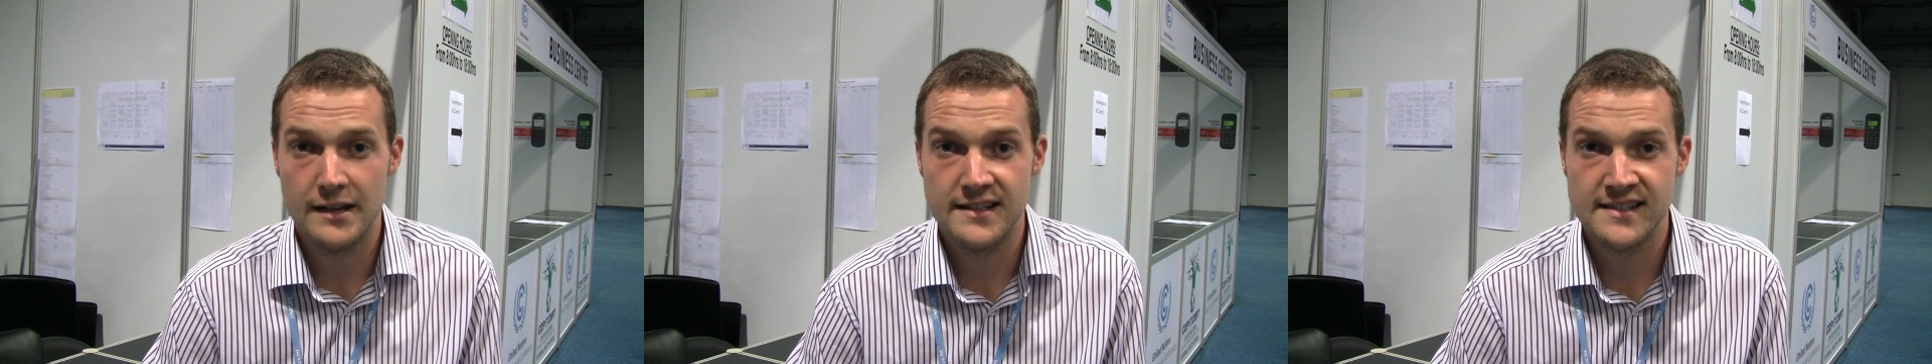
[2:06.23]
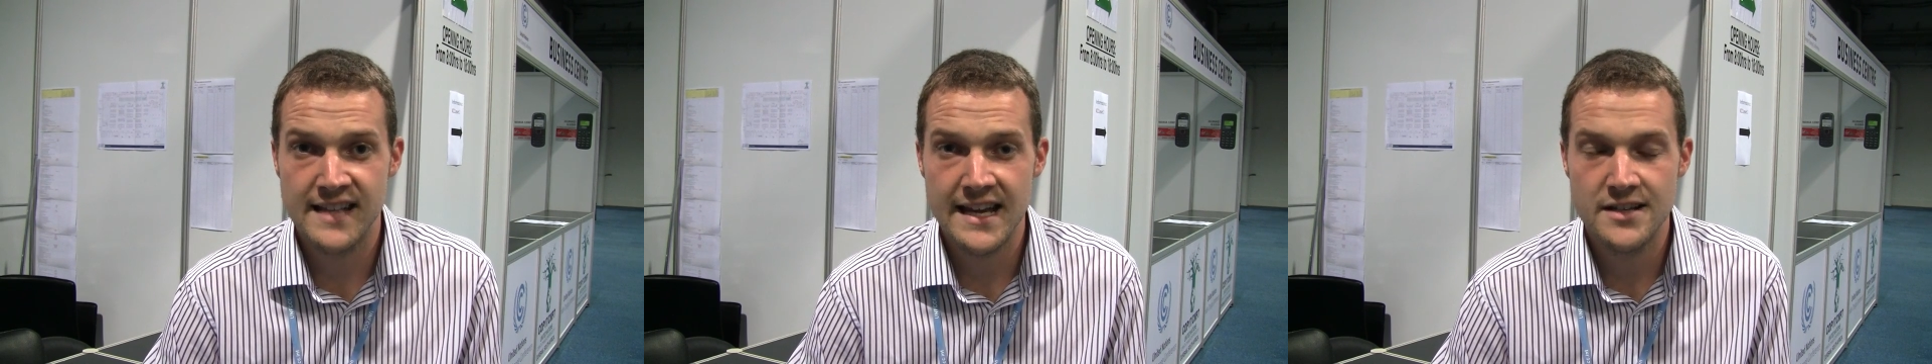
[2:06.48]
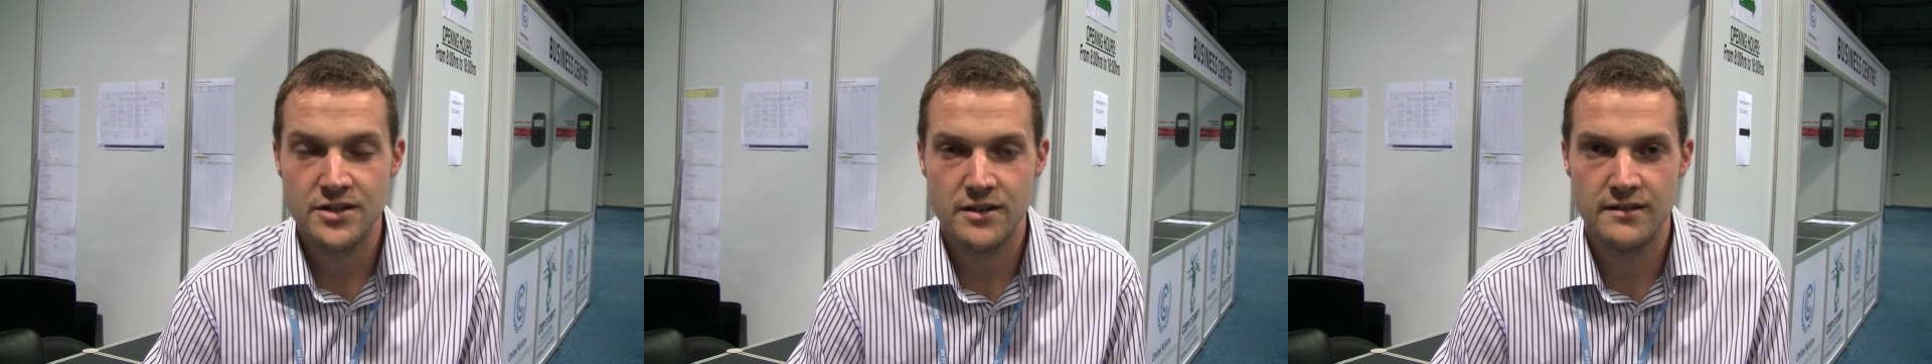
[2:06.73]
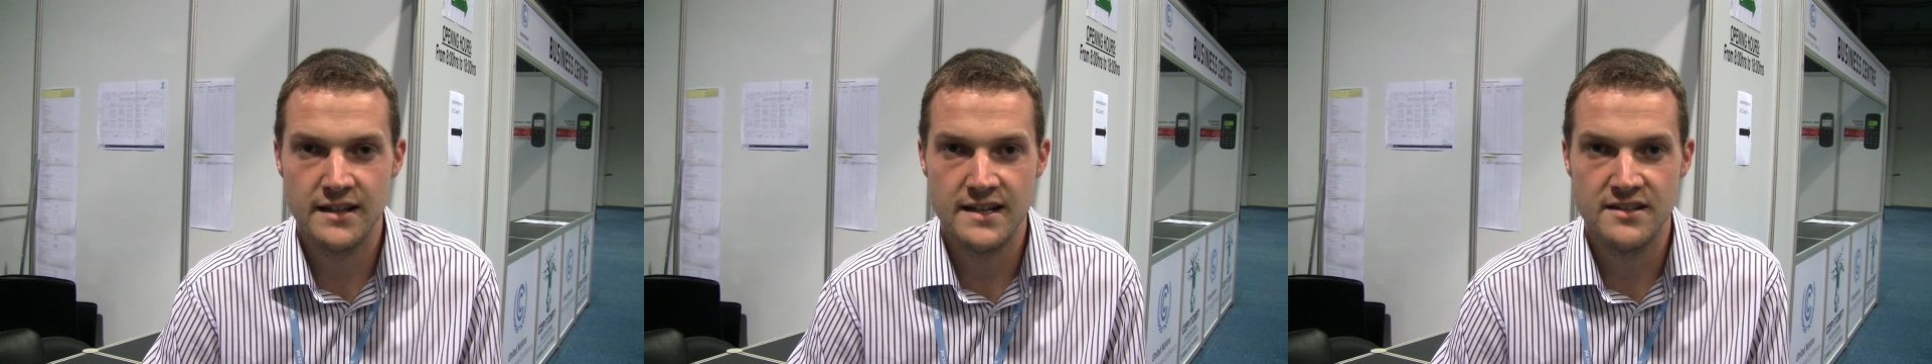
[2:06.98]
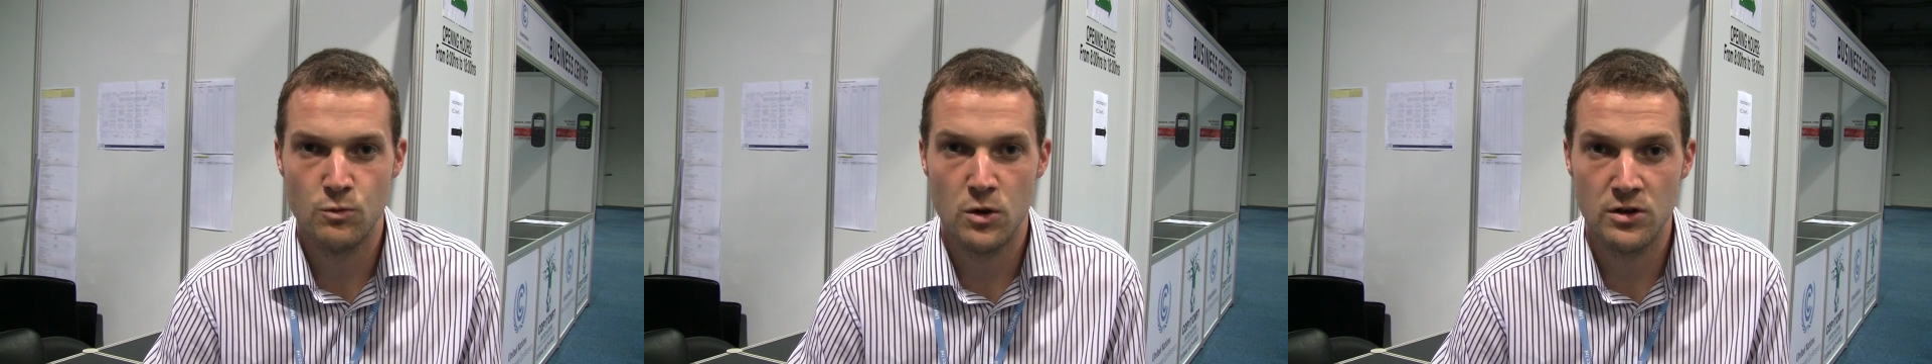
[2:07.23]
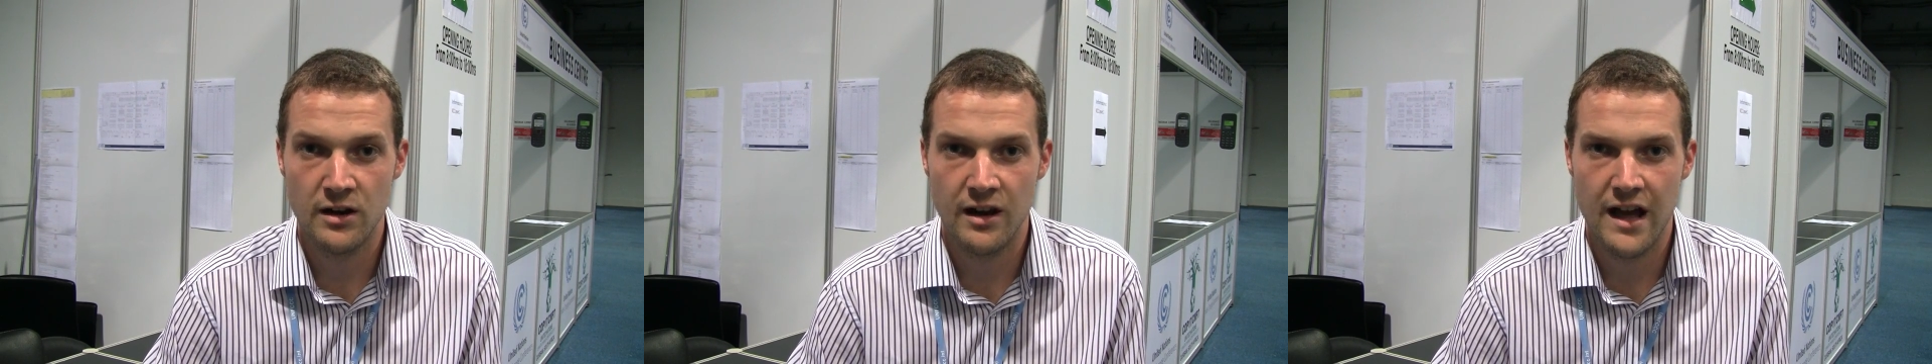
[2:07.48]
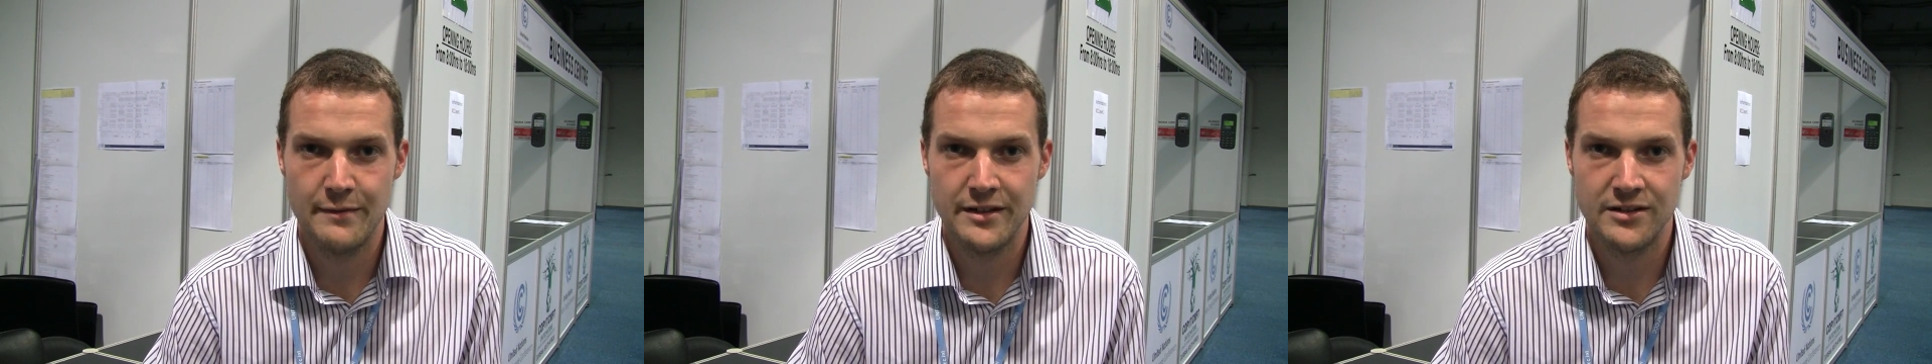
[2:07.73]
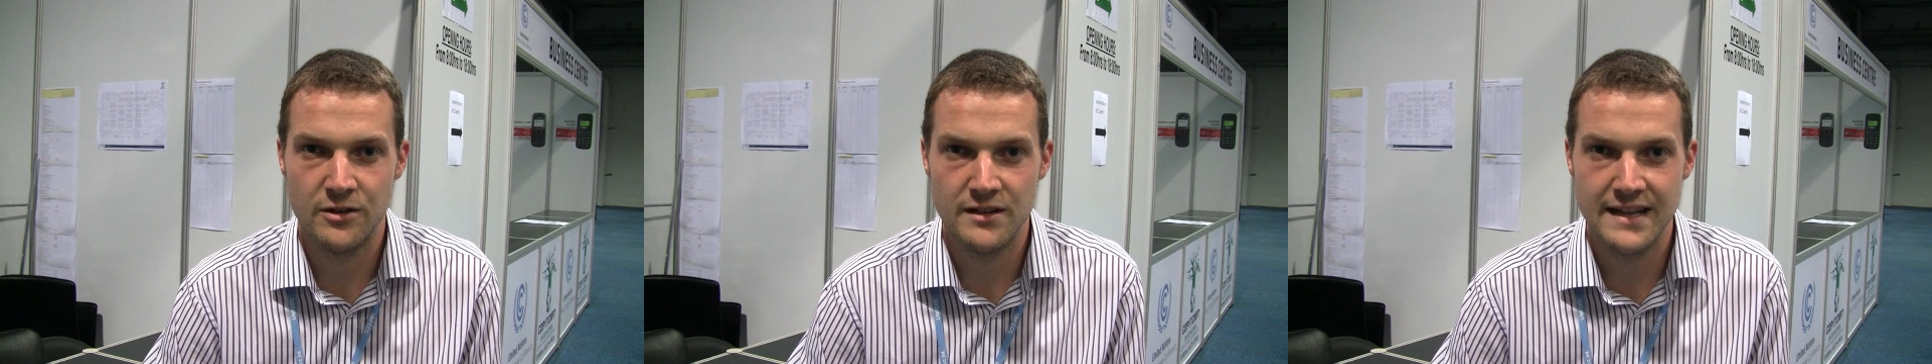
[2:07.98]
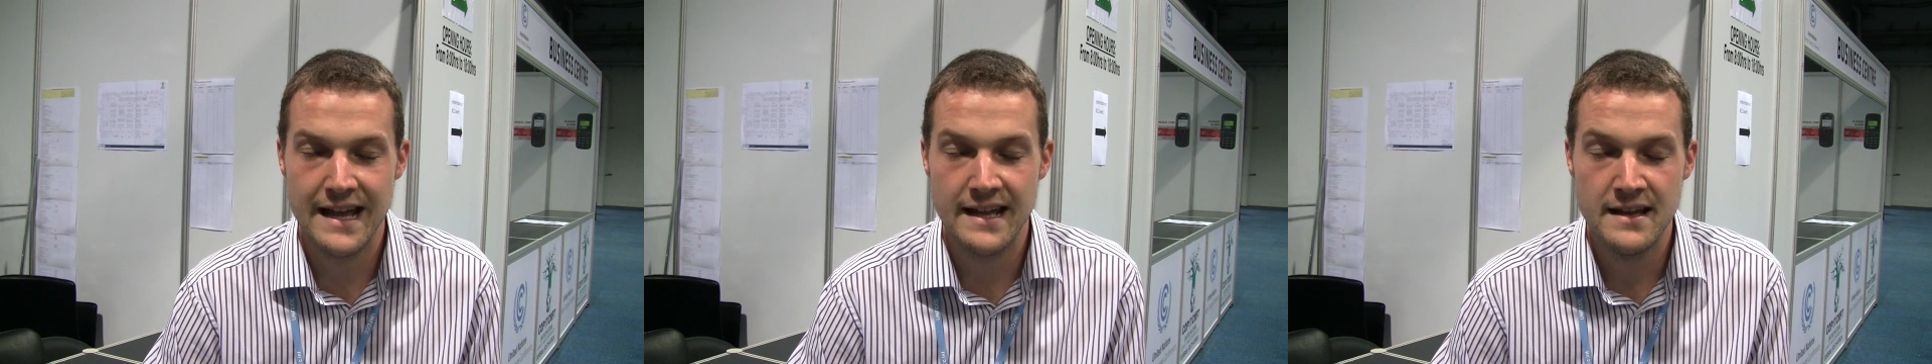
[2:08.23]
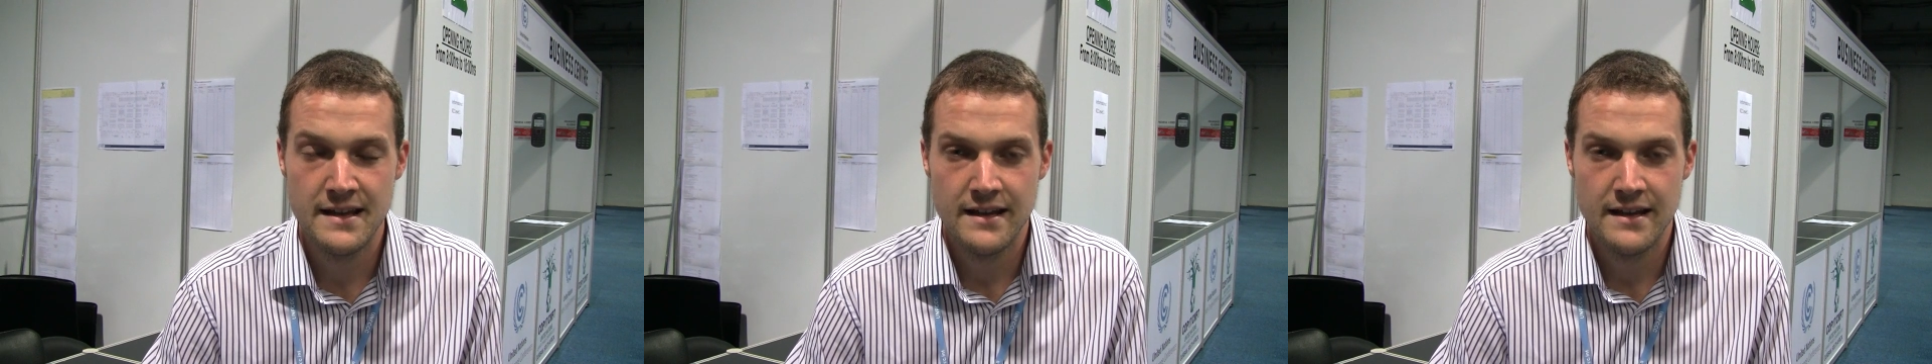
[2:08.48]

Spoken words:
Stay tuned in to oneclimate.net.